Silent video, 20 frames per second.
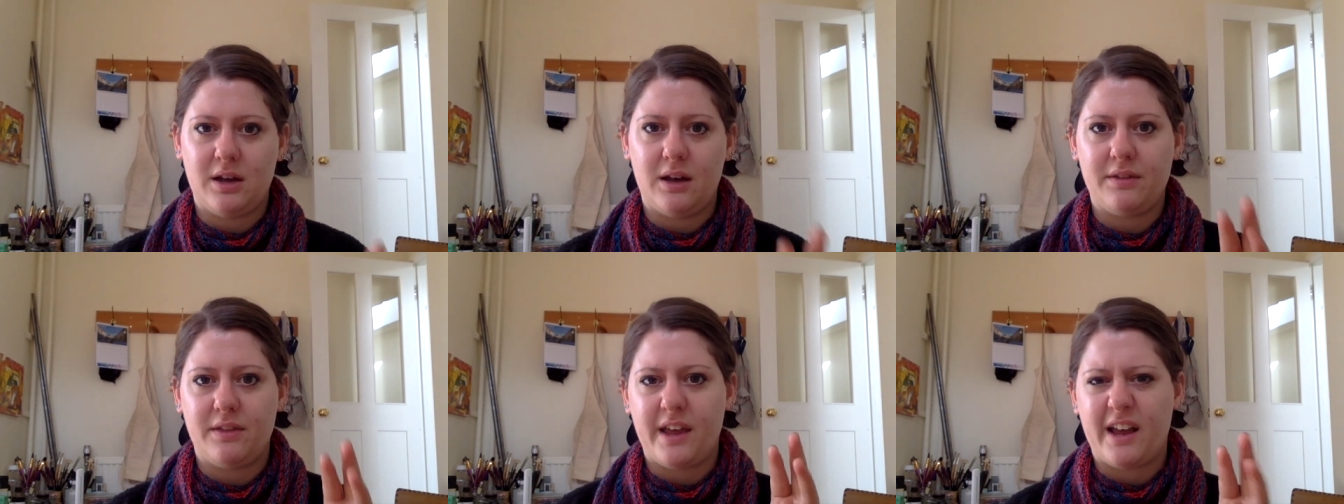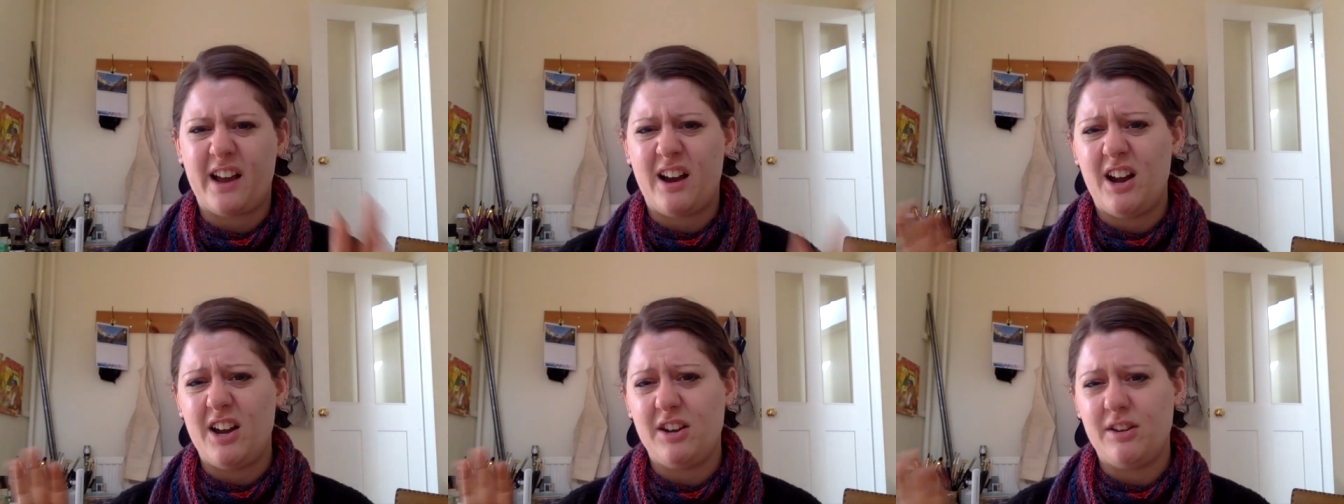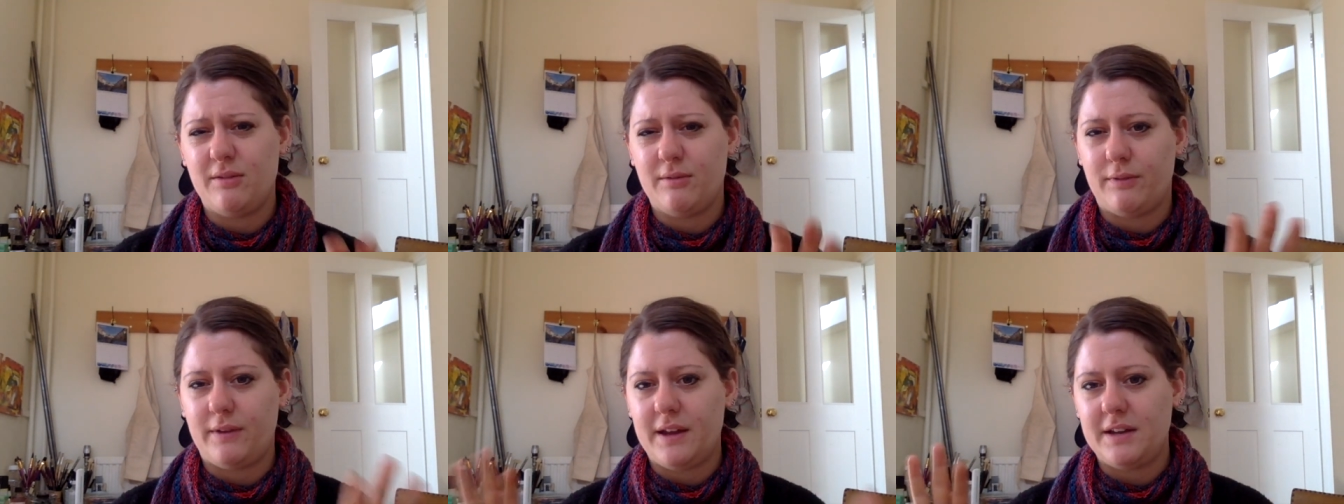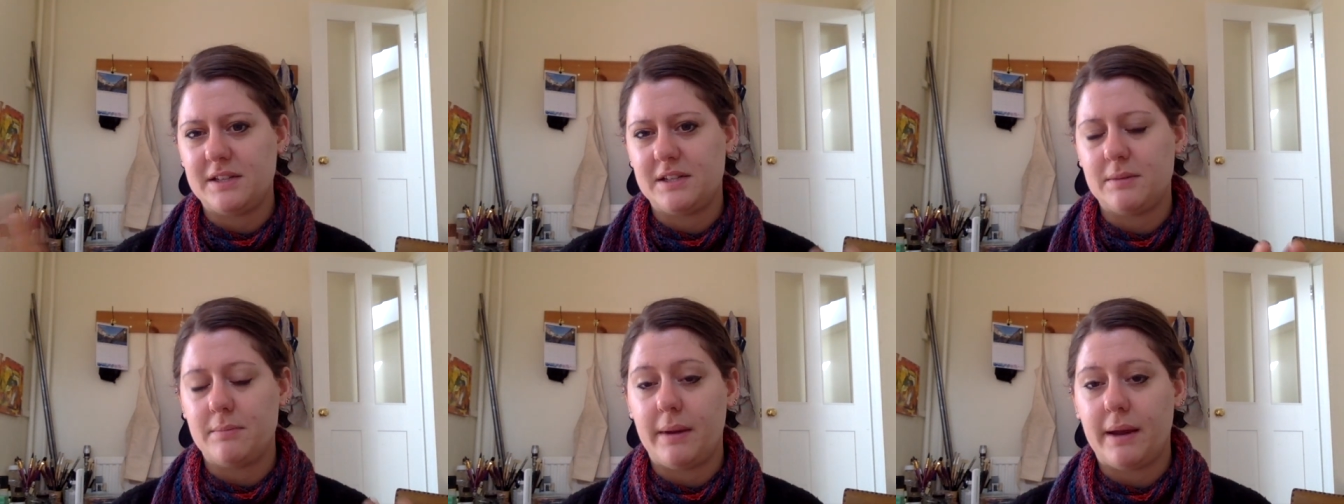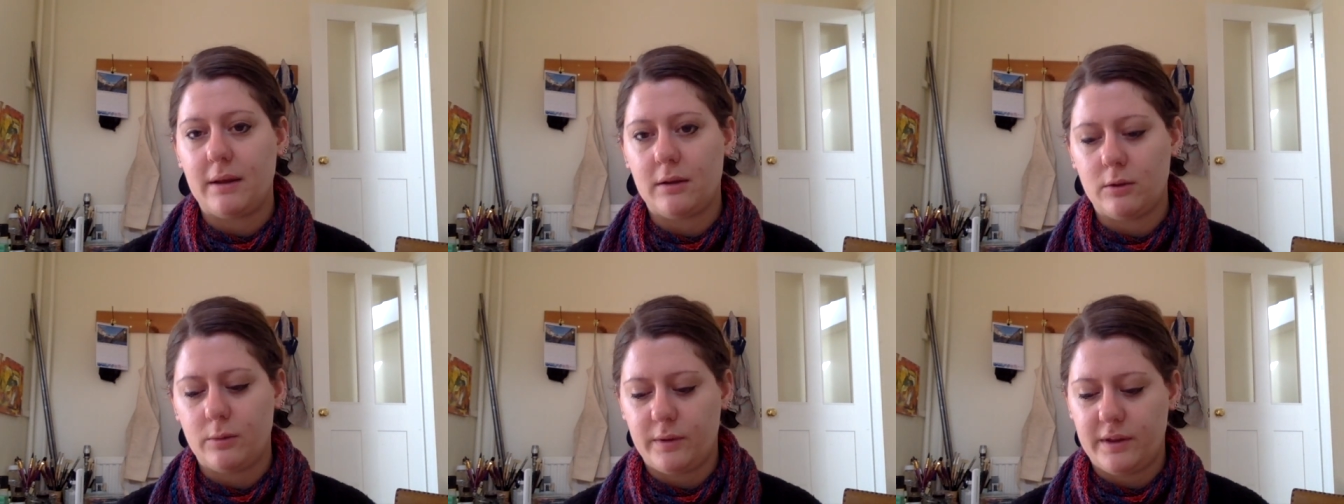they kind of
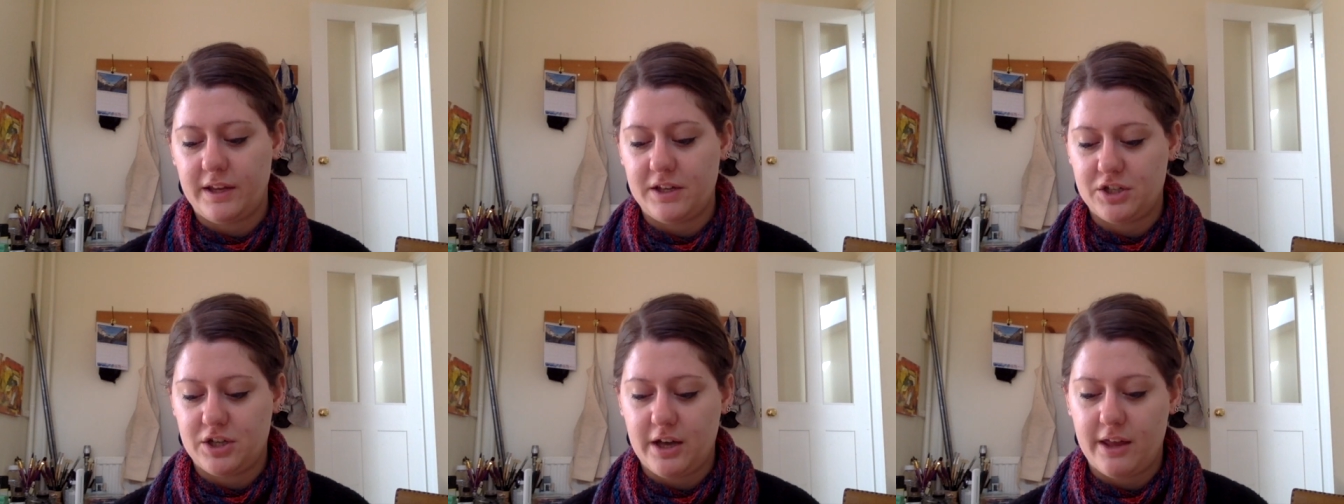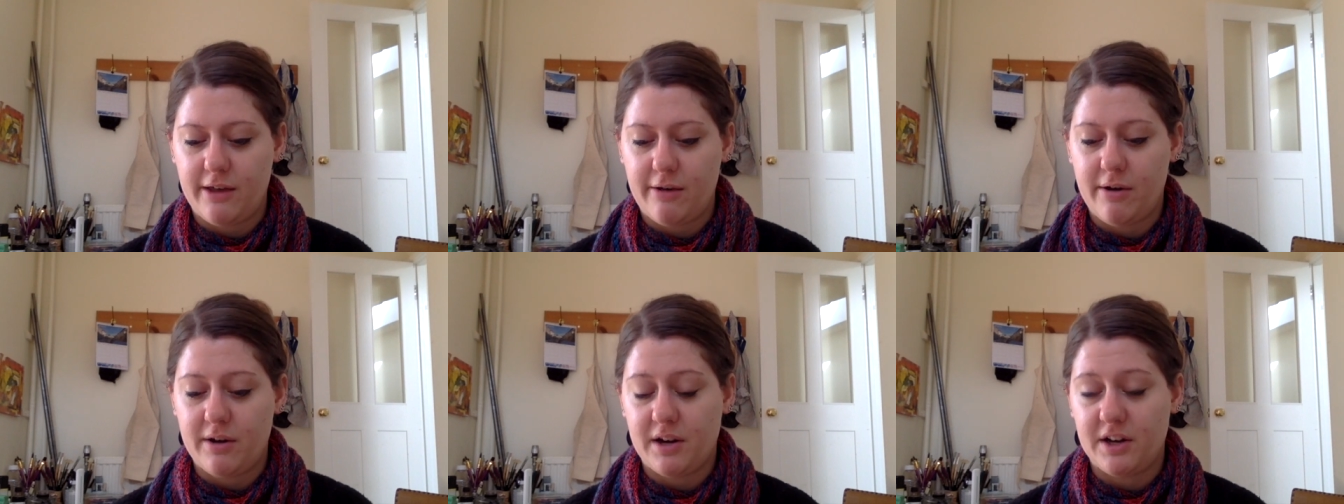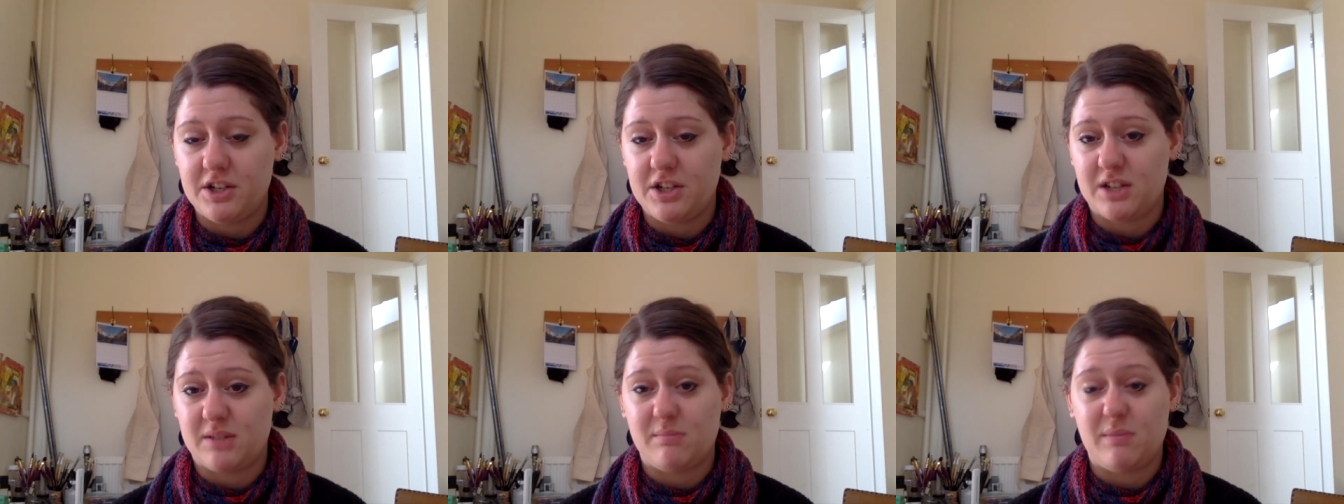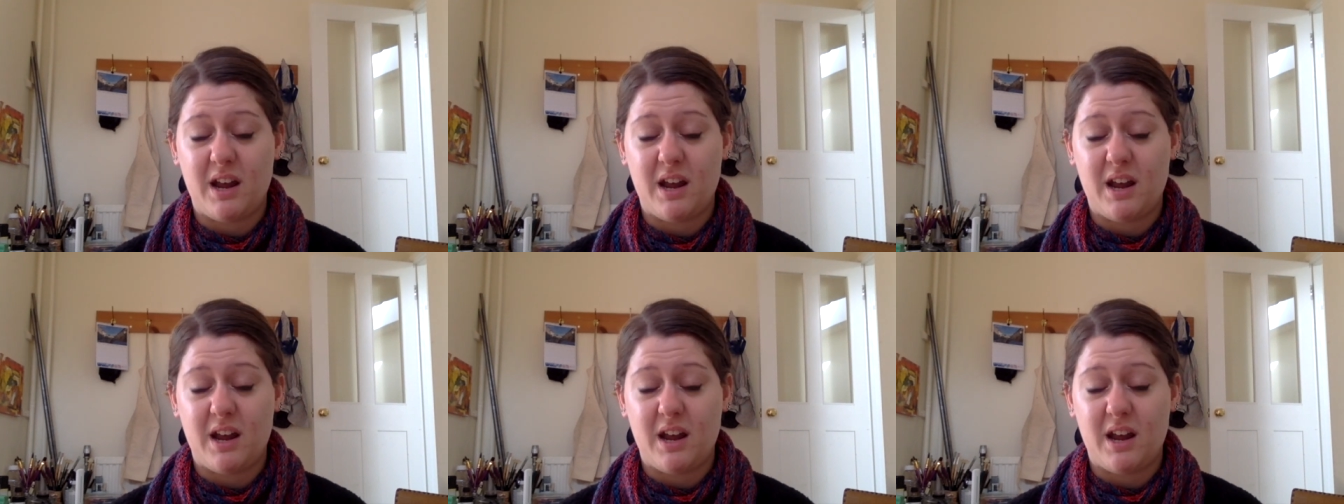intermingle with each other and I just